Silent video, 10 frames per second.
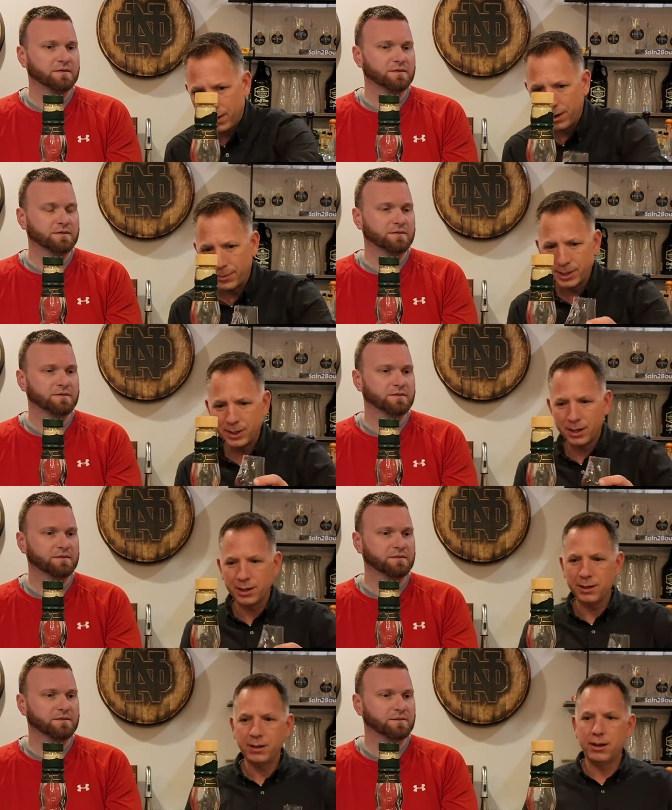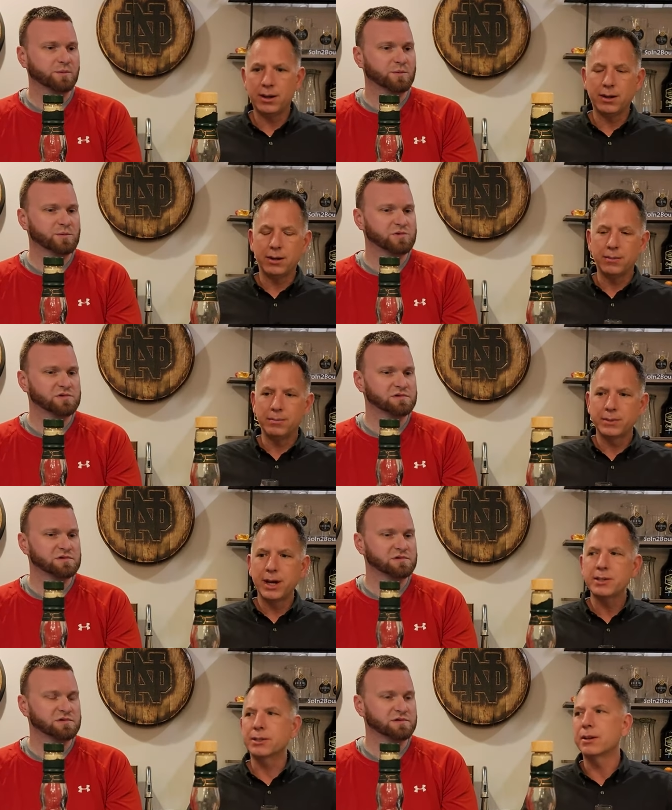Speaker 1: on my second uh,
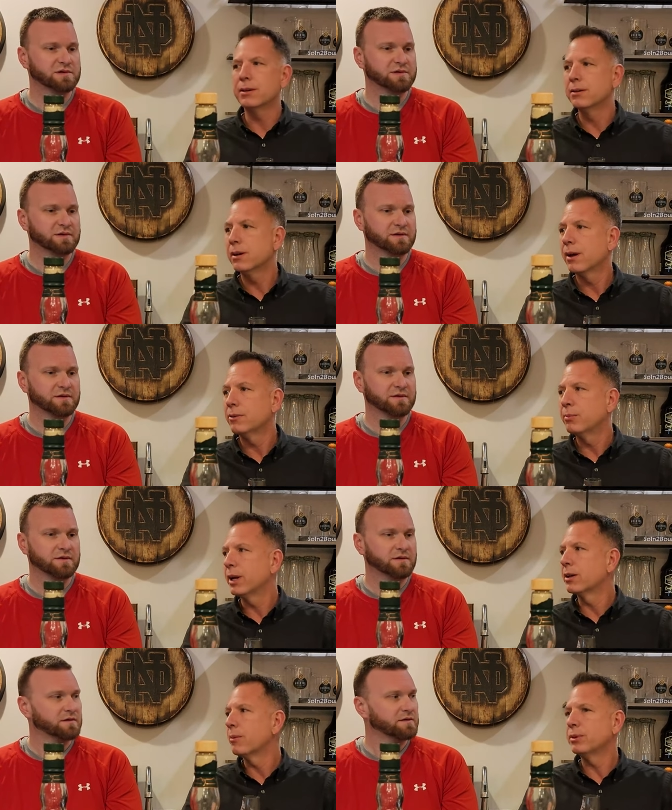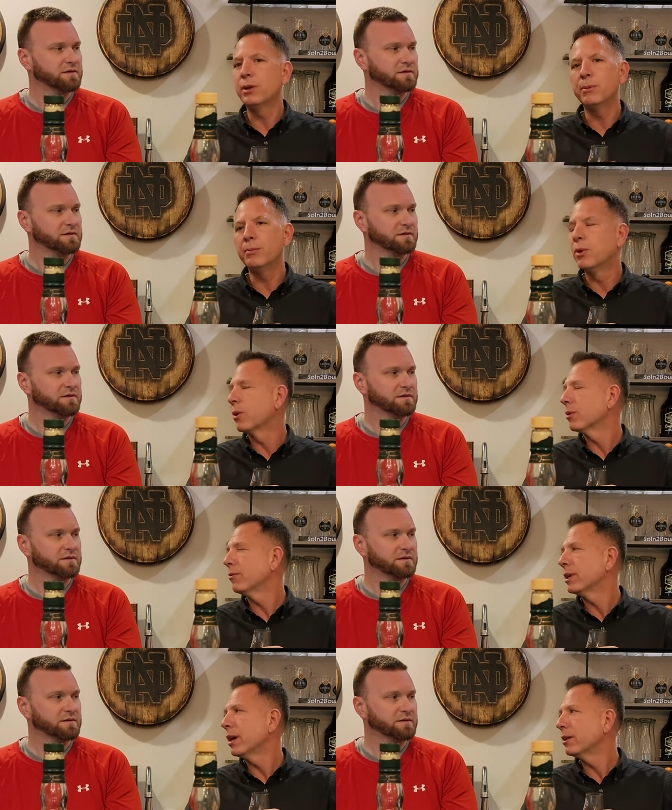taste there. I was picking up a little bit more of
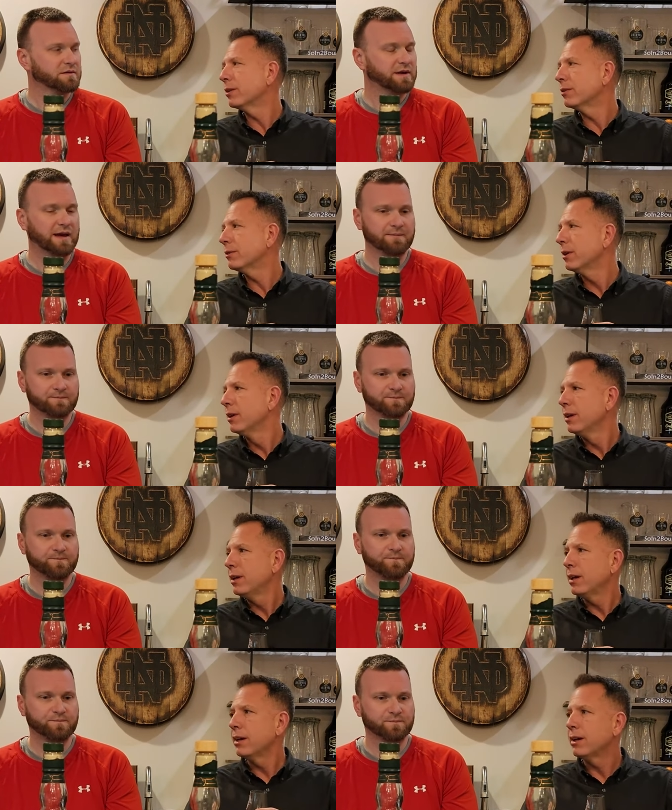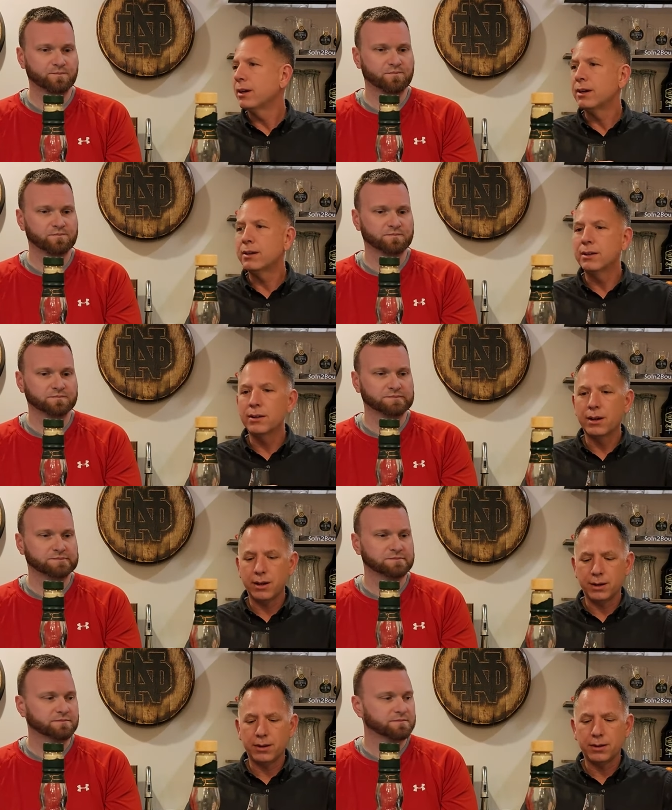the vanillas. Yeah. And
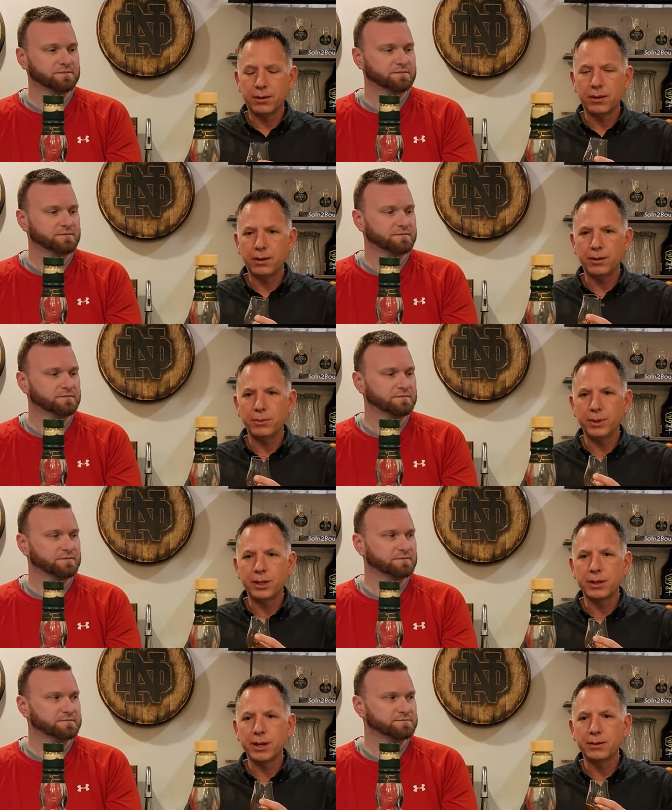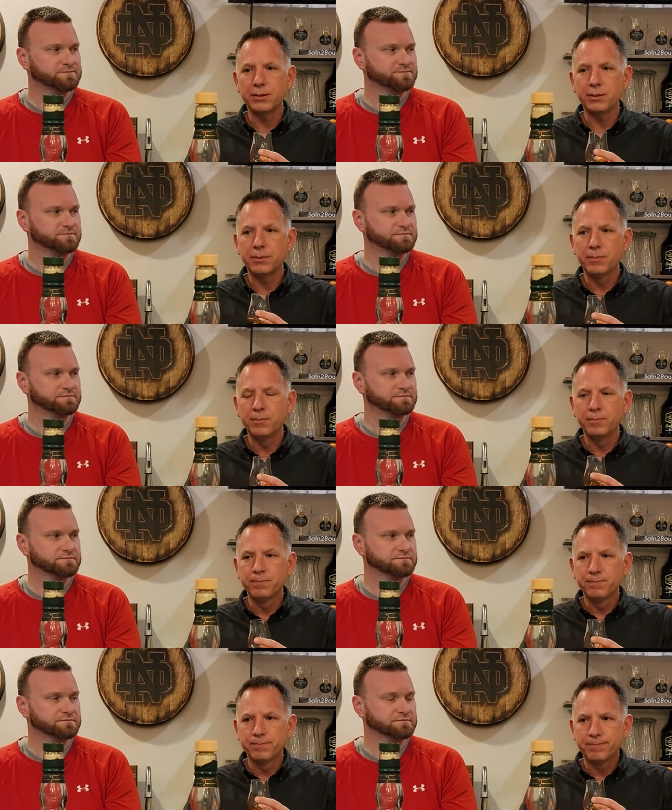uh, a little bit of that
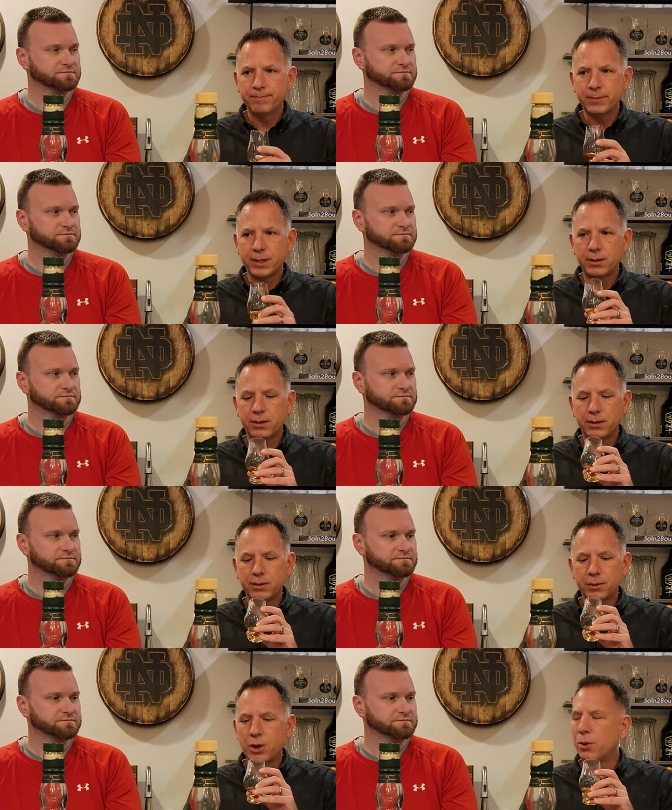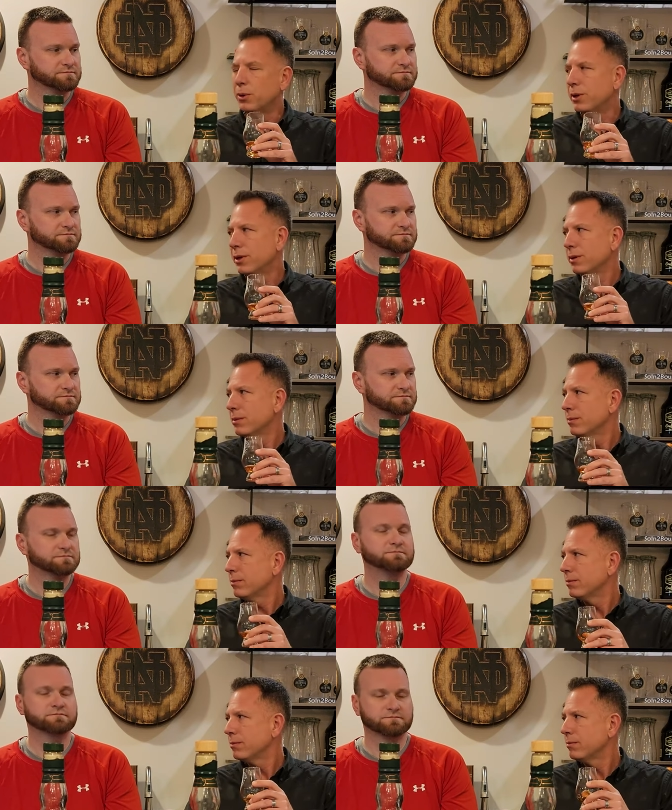uh, cola
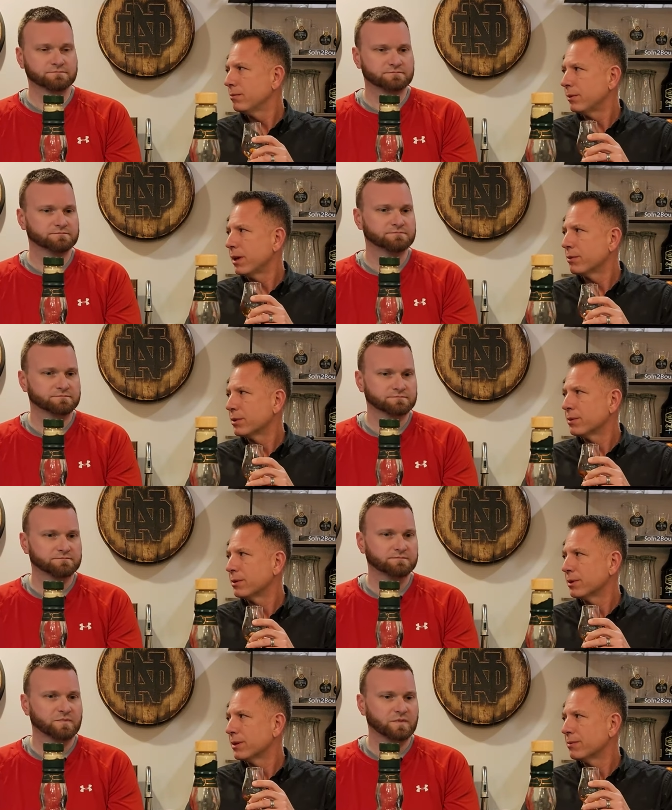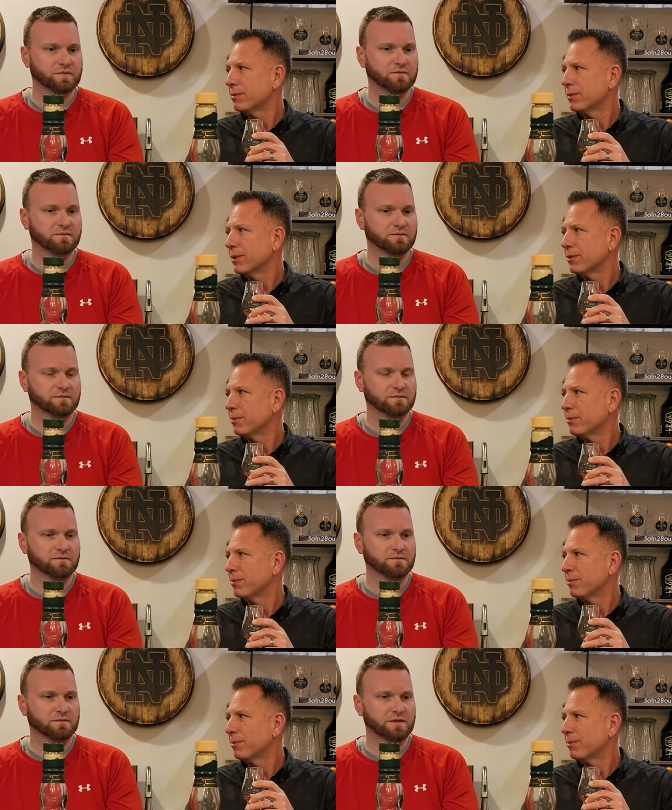flavor to it that is,
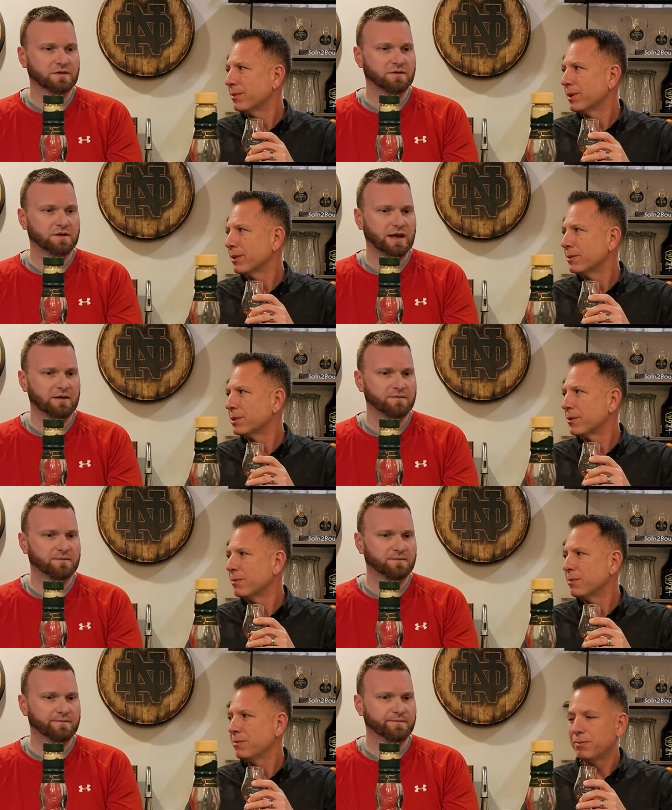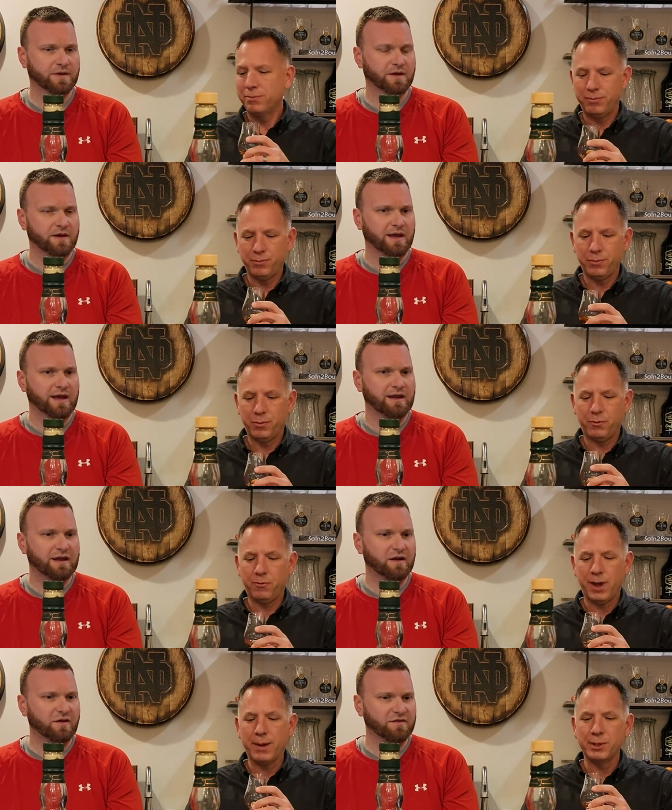you know, yeah. so it,
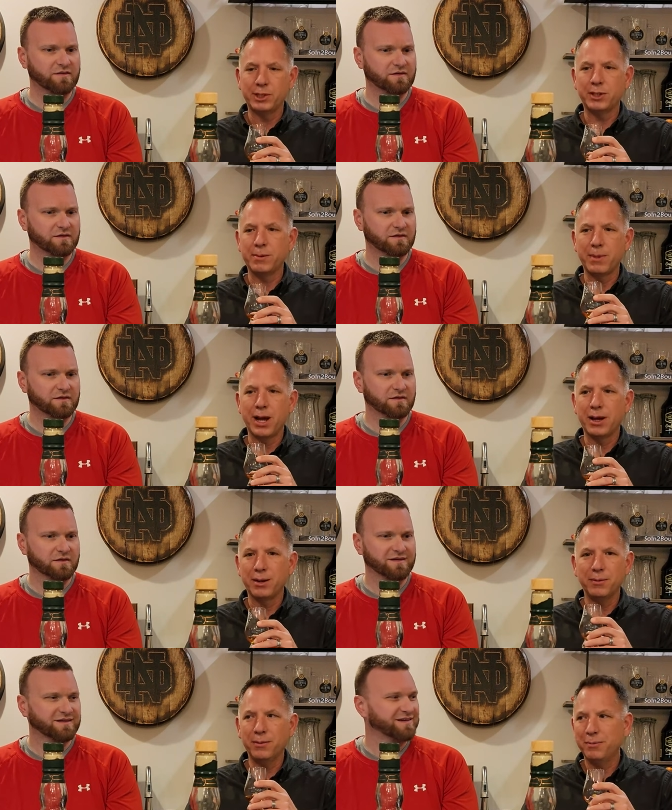it famously also, my